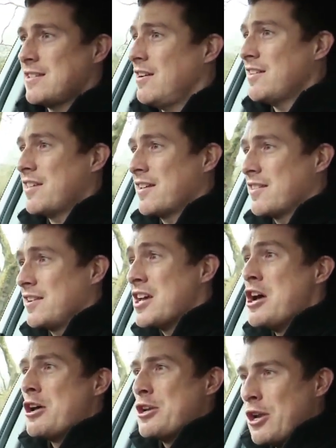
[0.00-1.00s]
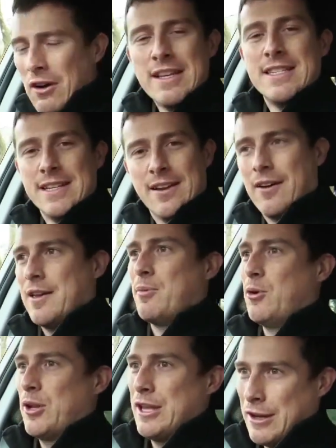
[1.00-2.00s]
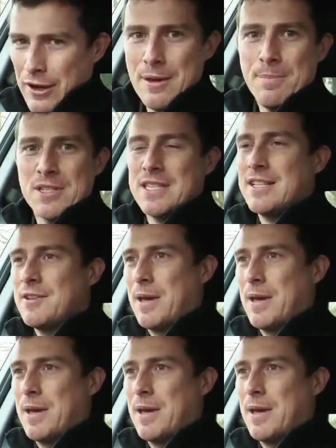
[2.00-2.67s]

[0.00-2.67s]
and I think that 99.9%